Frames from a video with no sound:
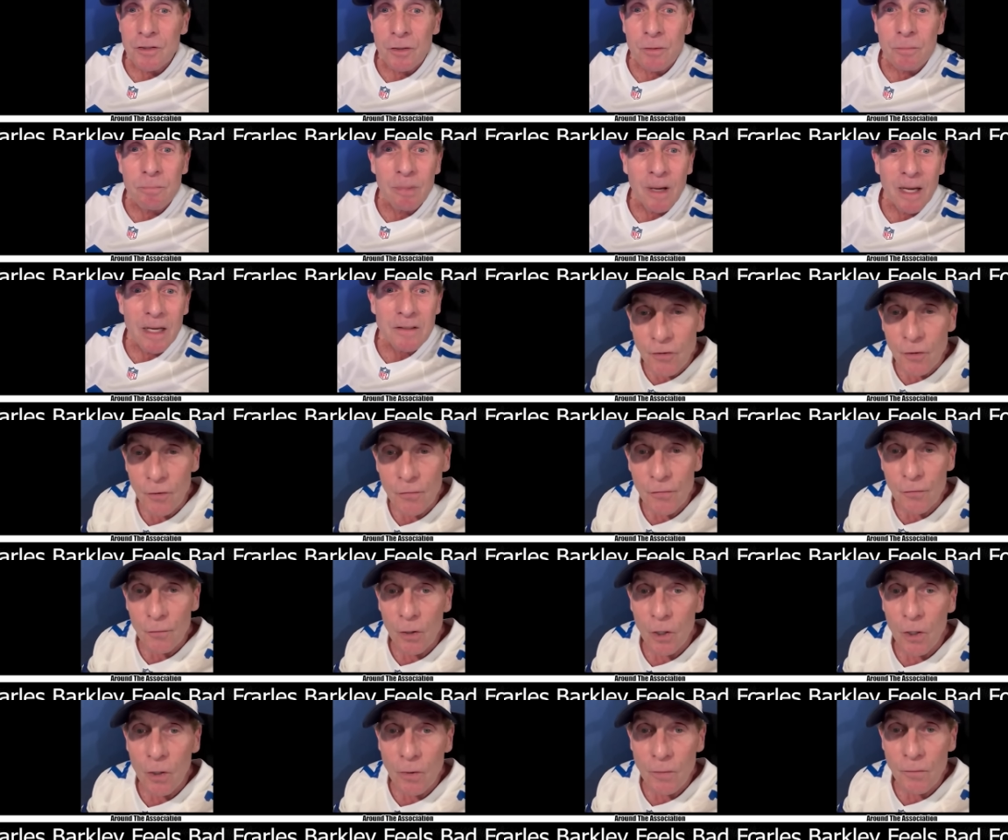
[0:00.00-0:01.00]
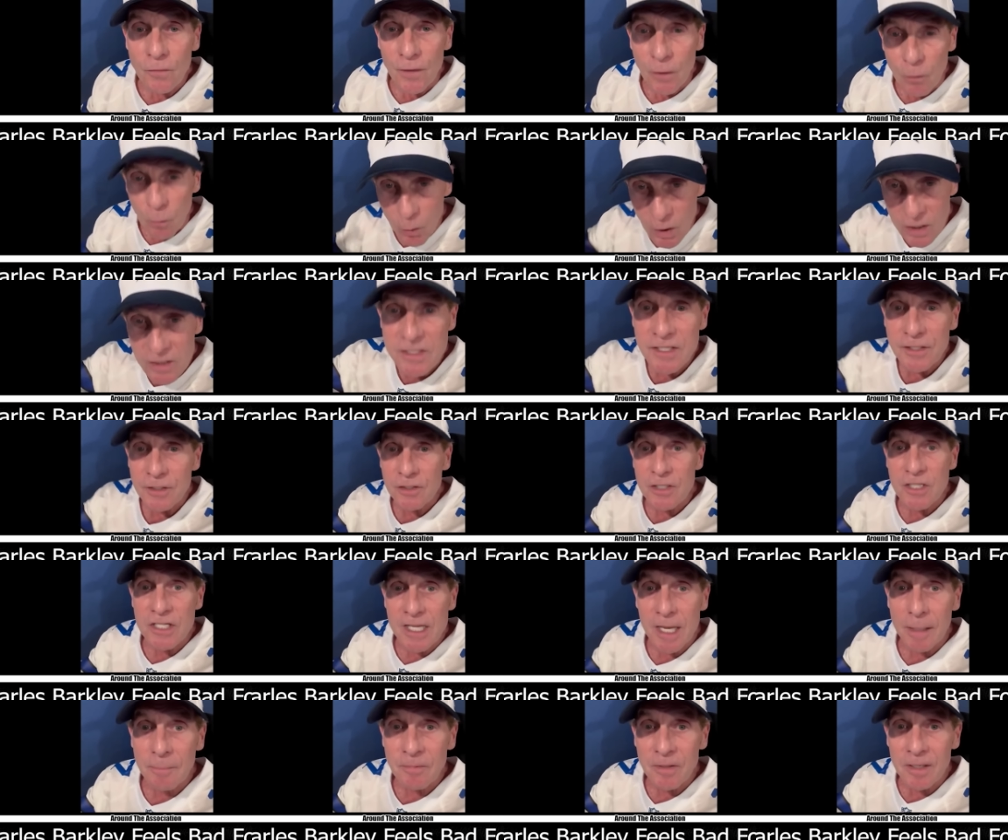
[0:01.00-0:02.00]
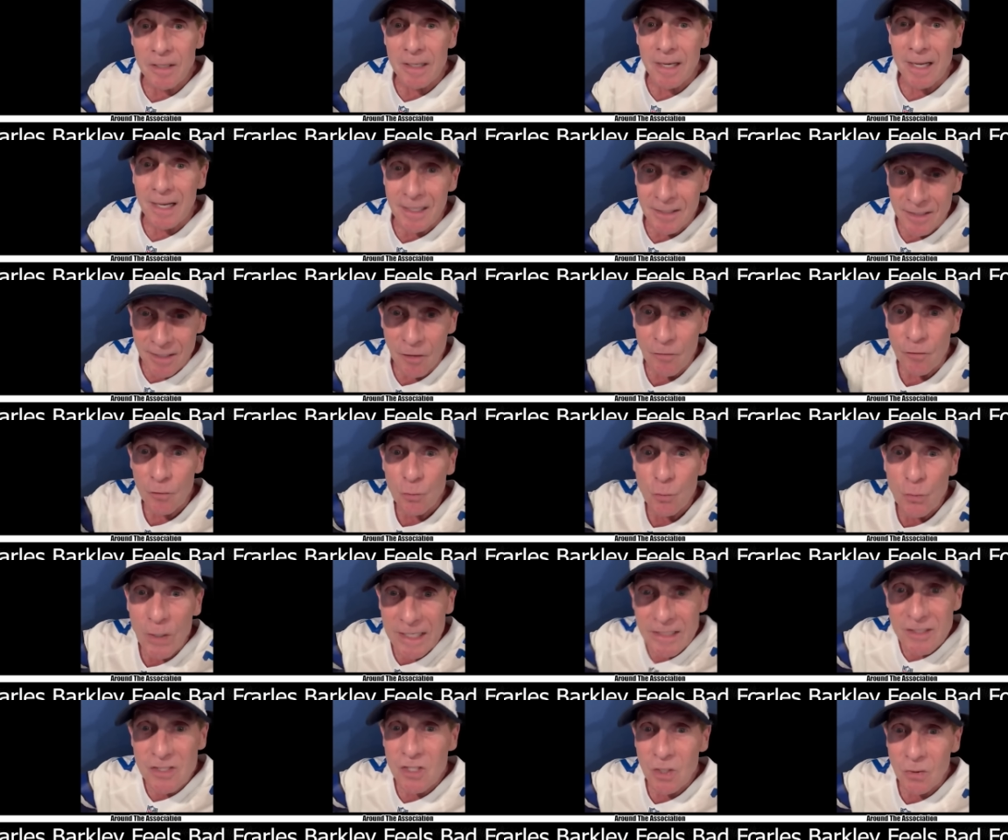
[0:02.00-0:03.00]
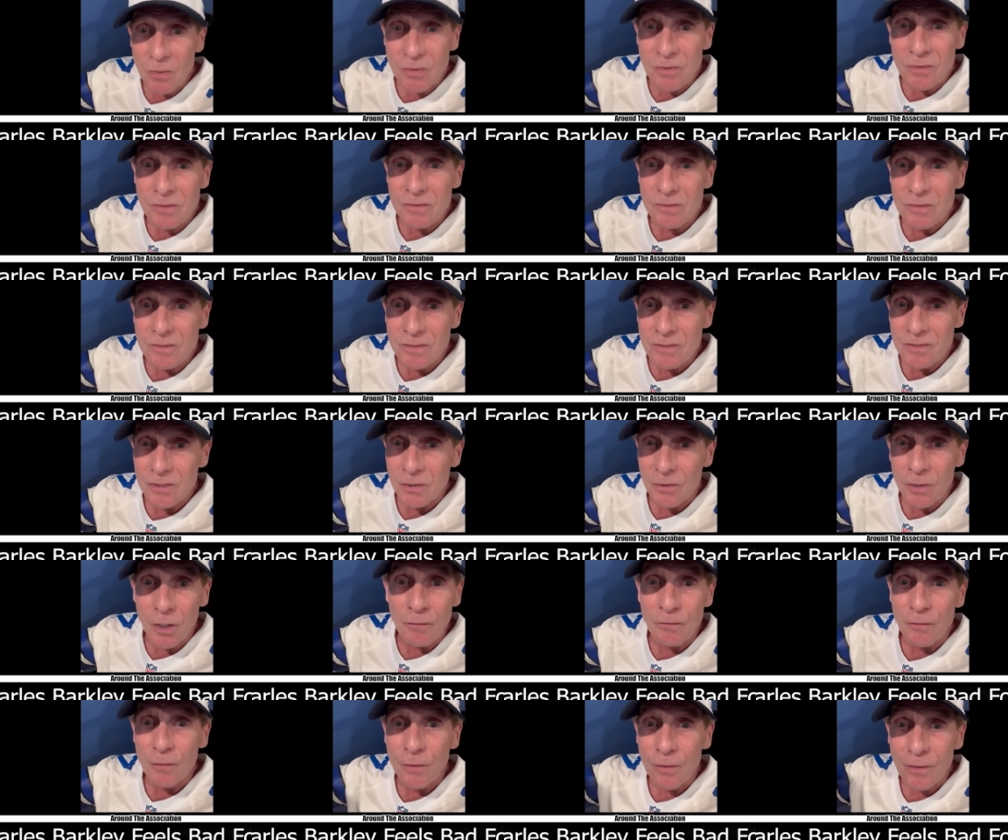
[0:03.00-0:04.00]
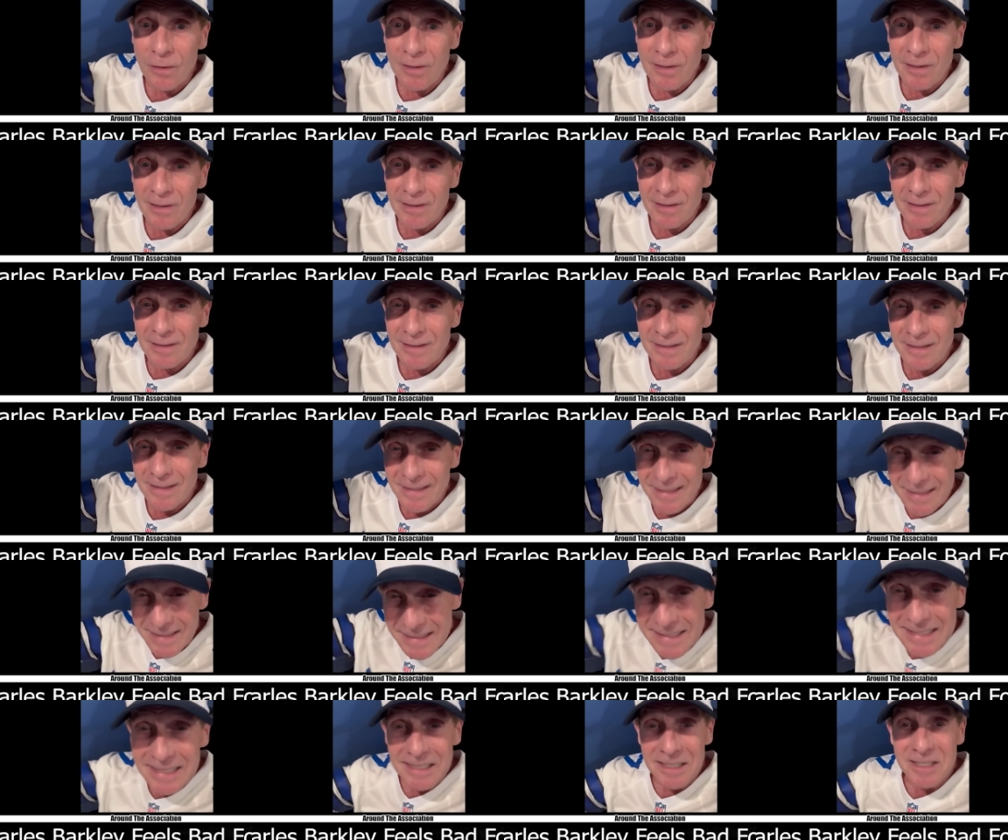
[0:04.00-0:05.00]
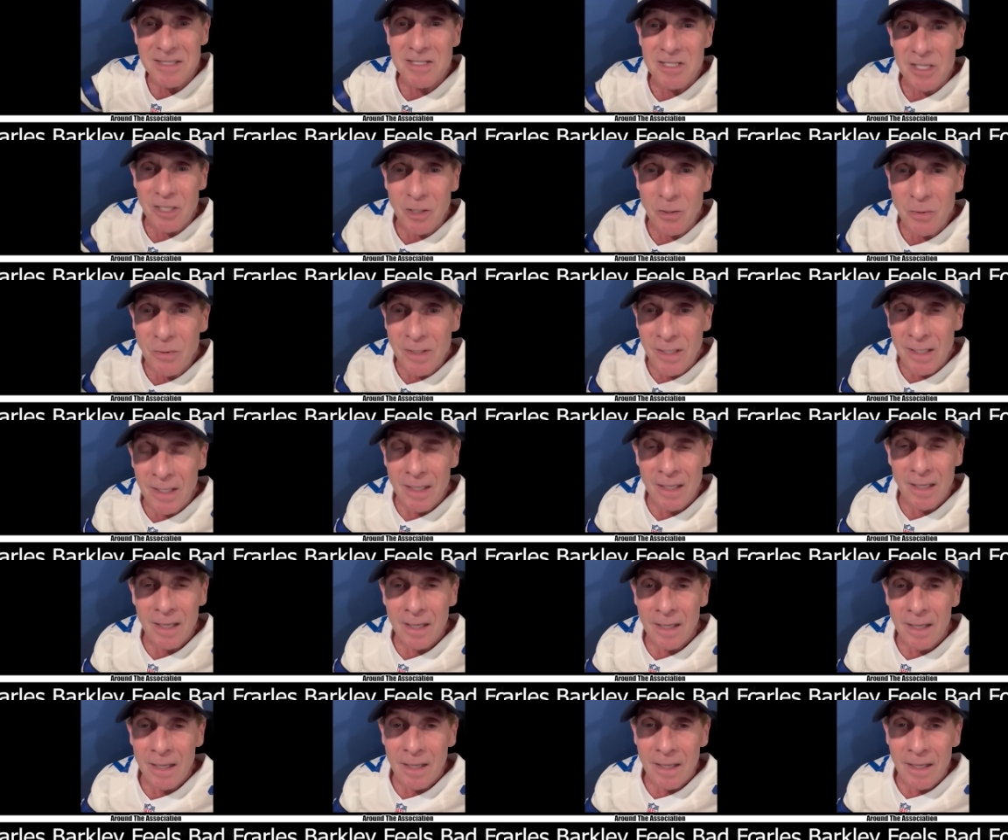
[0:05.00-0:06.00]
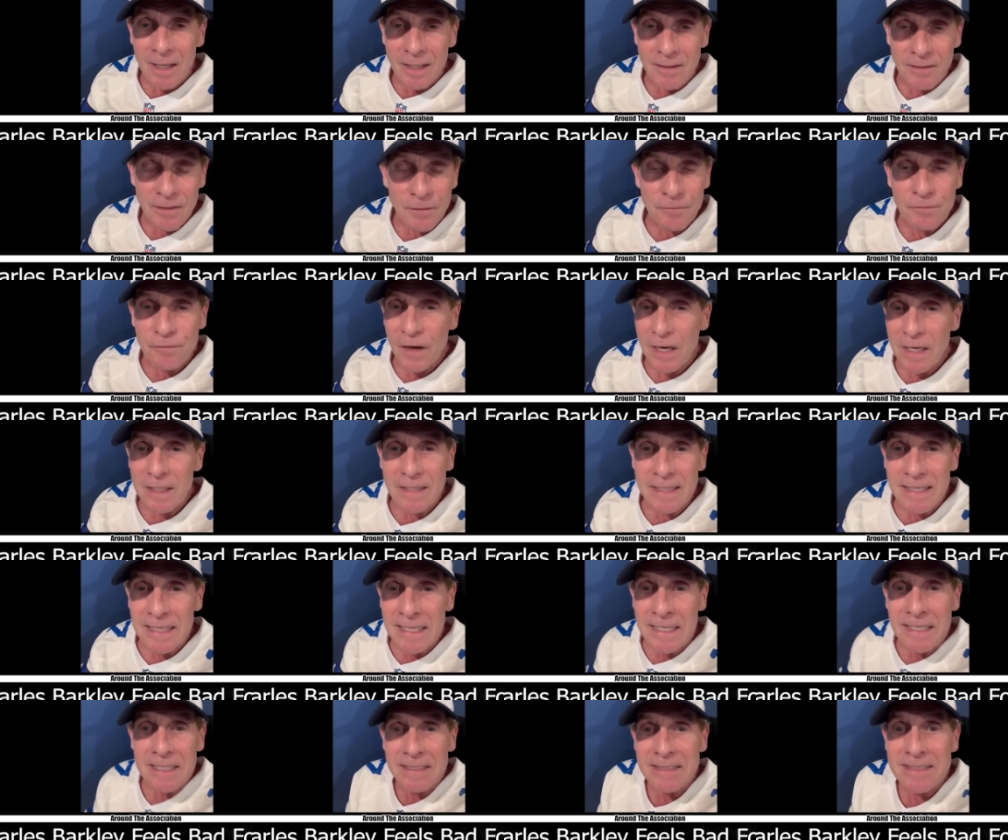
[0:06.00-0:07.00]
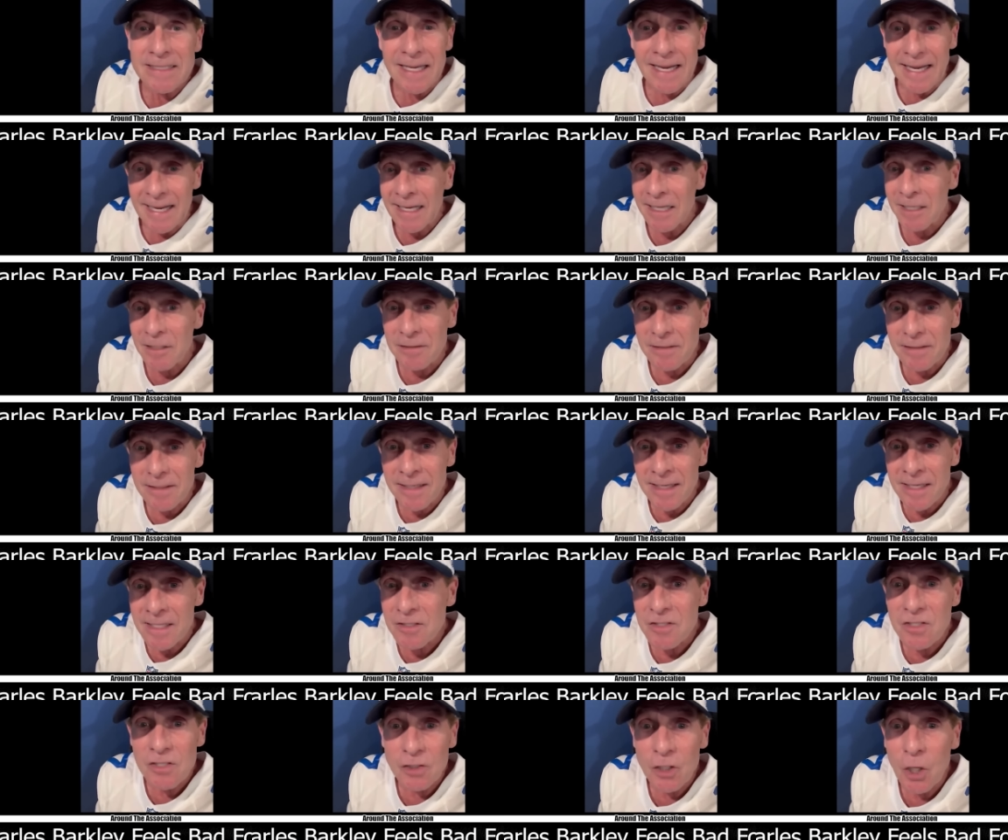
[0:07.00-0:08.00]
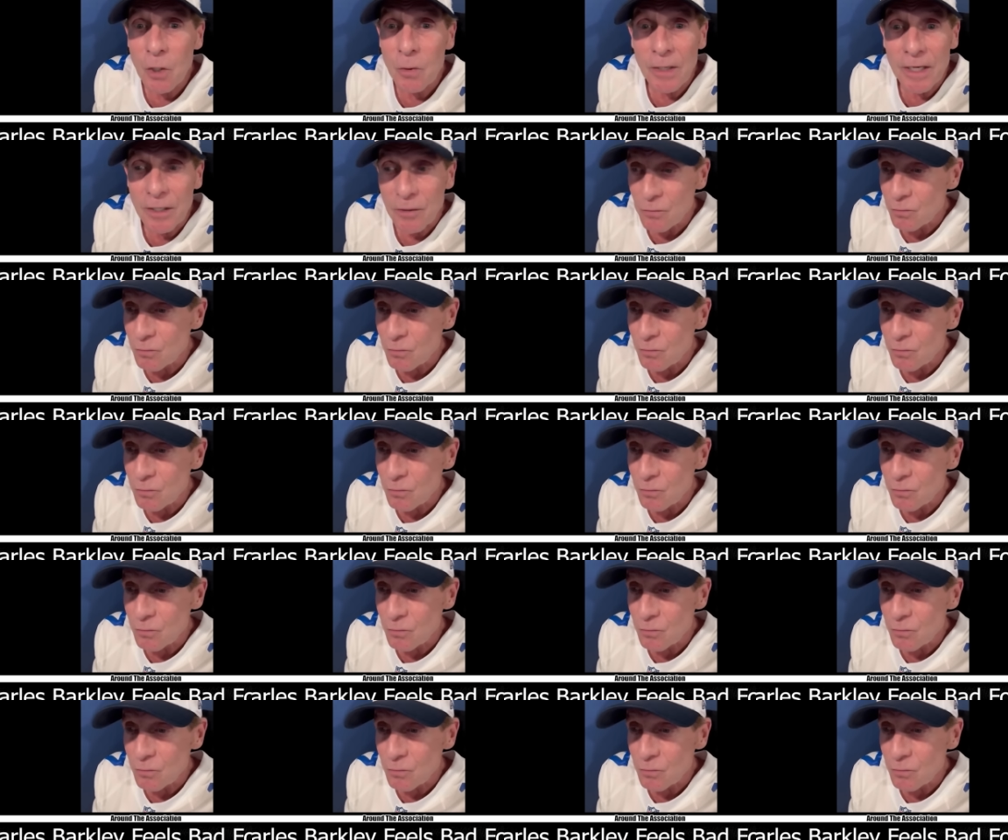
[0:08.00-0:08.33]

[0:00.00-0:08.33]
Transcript: He would have thousands of people online at the same time if he just went live after Cowboys games, went live,